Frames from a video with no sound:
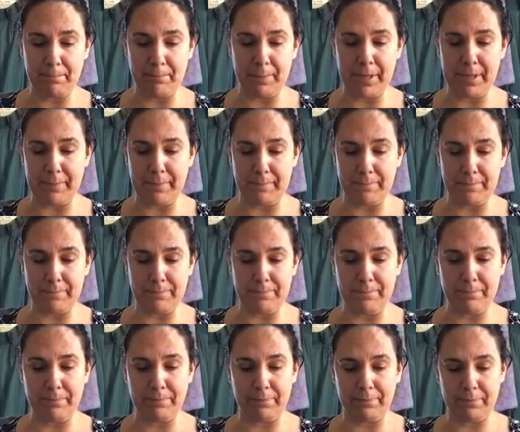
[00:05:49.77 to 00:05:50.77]
But
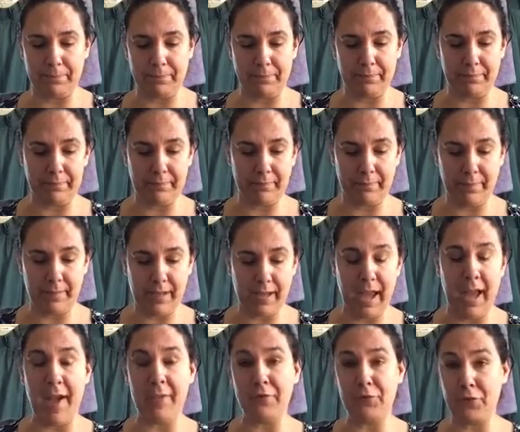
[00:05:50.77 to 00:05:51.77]

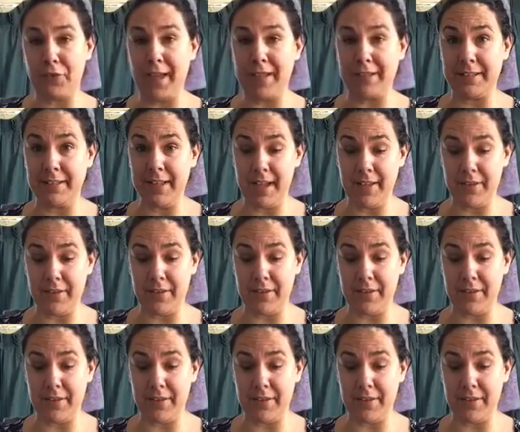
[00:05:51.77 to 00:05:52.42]
after that's done,